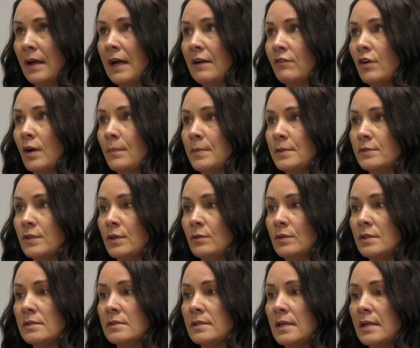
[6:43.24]
have
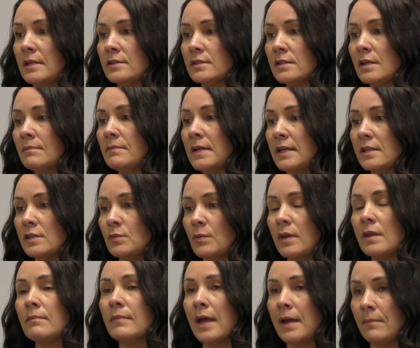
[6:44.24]
opportunities to meet
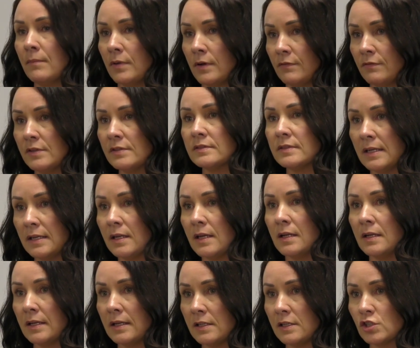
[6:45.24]
with a member of the
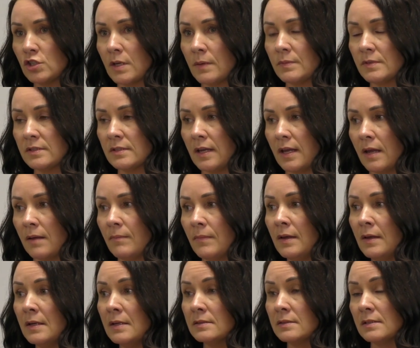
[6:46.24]
senior leadership team
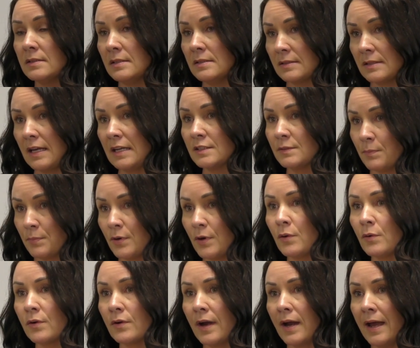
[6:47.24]
to discuss
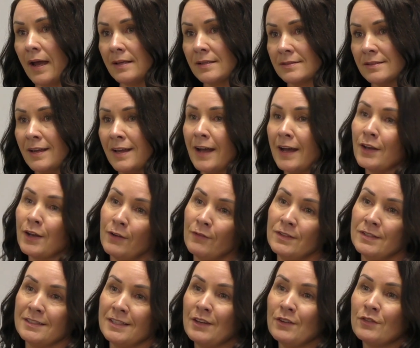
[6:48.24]
progress, and
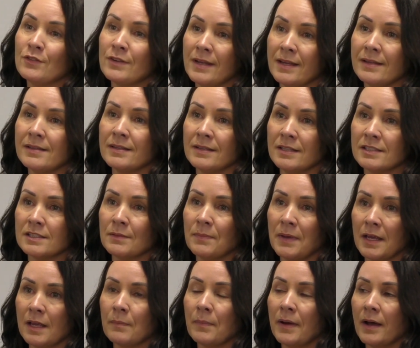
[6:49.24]
obviously reading is a
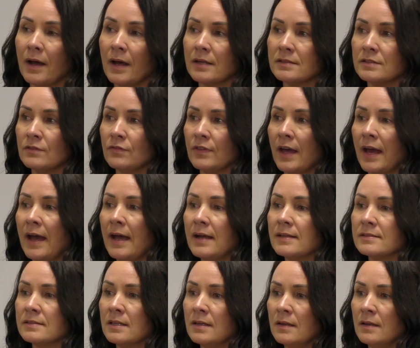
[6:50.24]
big part of
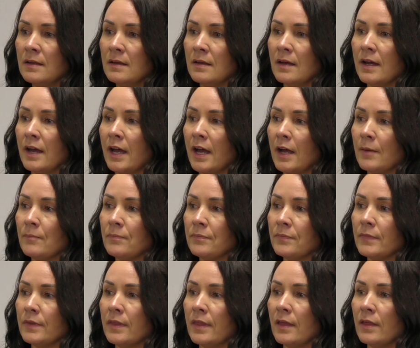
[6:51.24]
that.
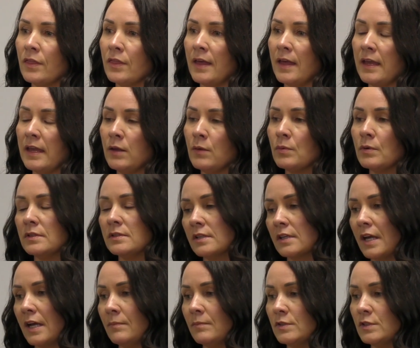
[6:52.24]
They would
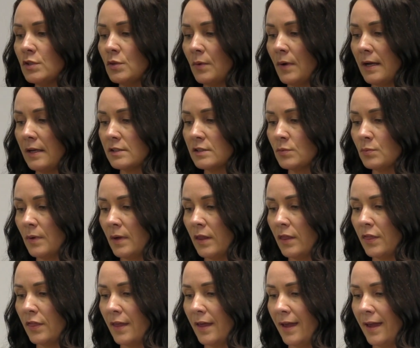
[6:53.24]
come to us
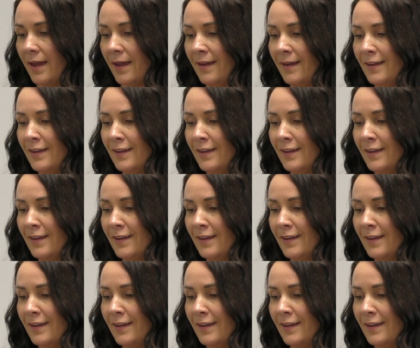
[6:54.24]
with they're